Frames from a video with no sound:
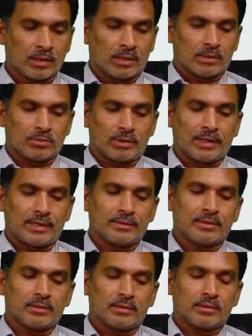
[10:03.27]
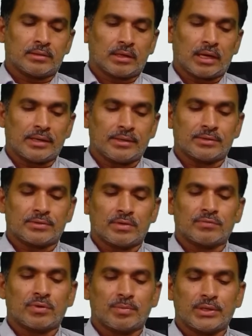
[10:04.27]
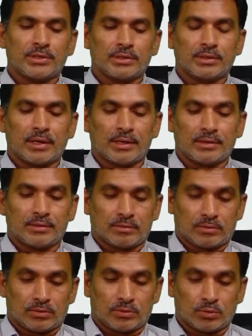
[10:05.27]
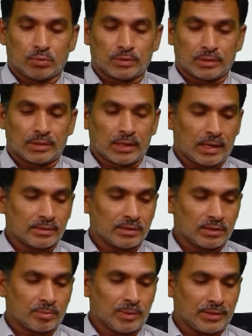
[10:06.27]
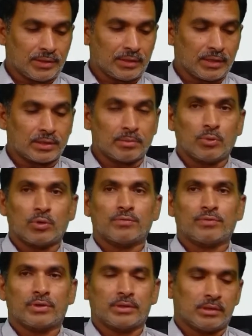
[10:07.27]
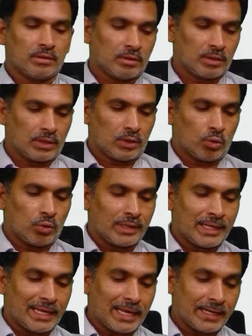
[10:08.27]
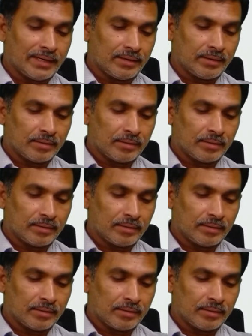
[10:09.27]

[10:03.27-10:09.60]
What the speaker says: So let the highest information gain chosen as the splitting attribute for the node N.